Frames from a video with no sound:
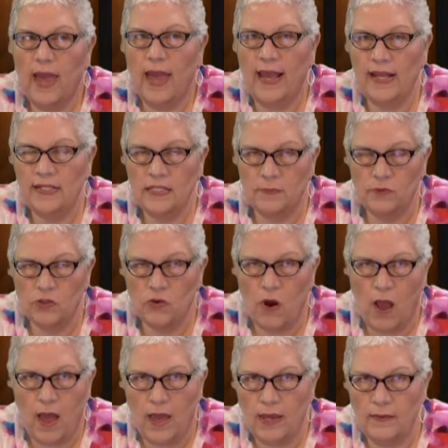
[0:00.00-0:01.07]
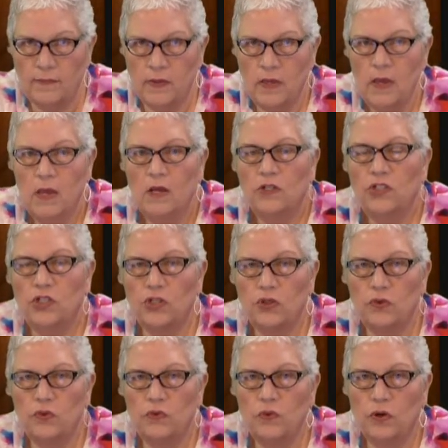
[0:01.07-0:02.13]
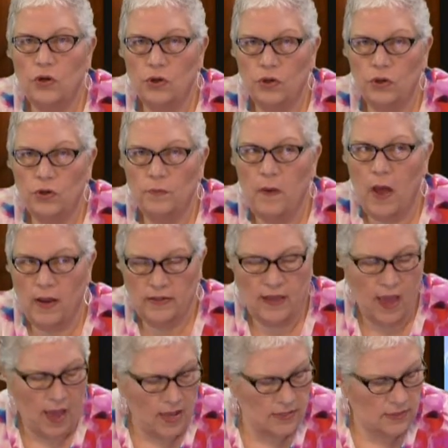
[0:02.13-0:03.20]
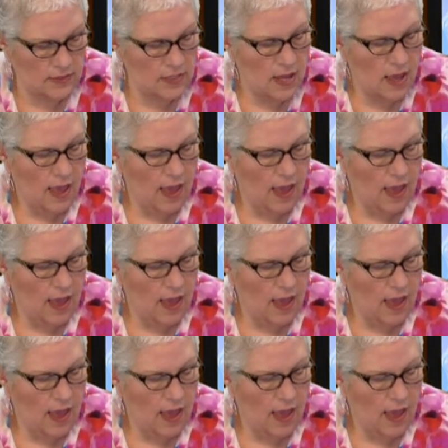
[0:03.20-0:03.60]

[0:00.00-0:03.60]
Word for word: A, subscribe to her podcast,